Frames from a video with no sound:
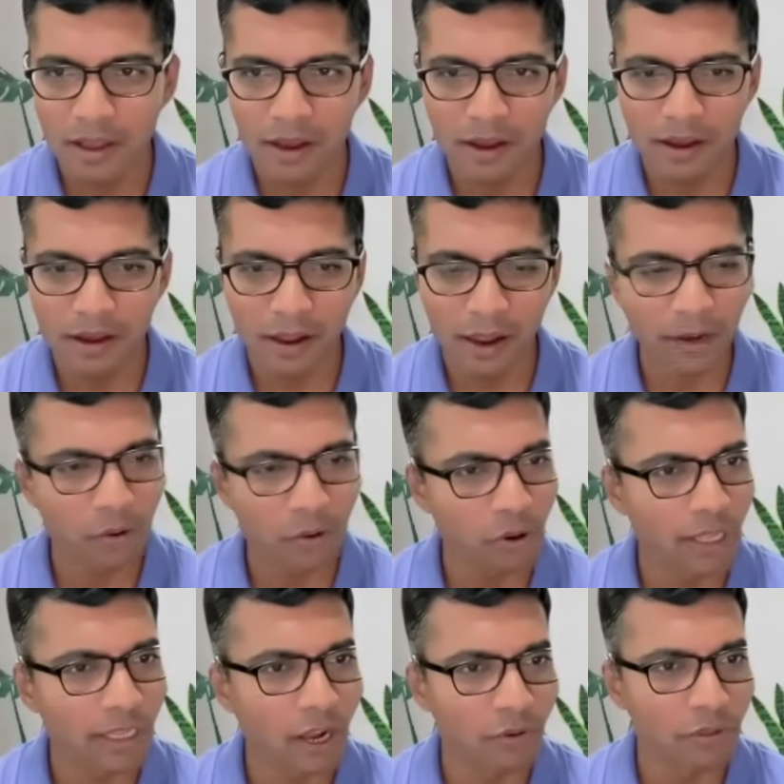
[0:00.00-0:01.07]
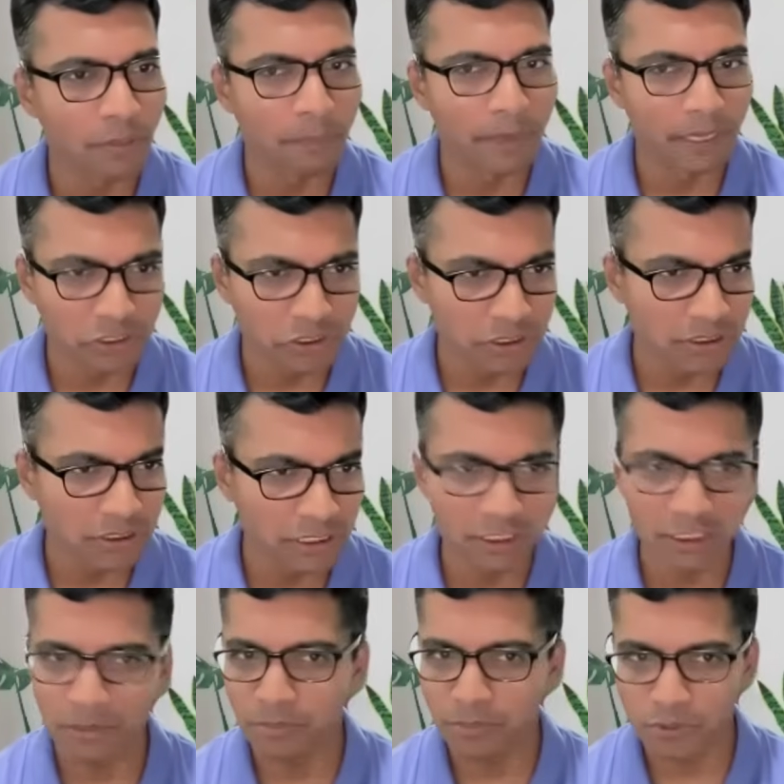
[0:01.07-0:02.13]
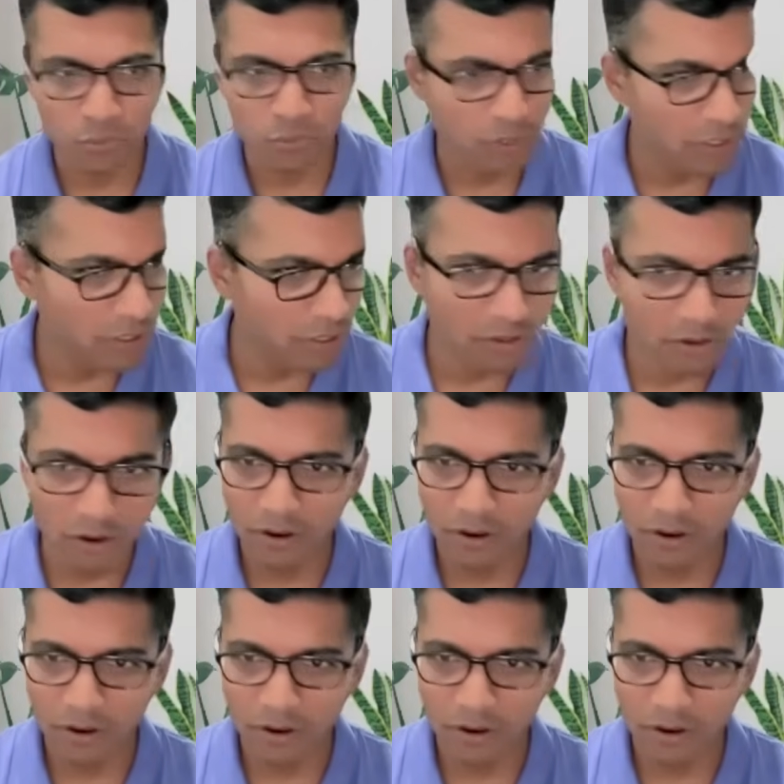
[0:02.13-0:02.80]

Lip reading: I don't know, like, how the pension systems work,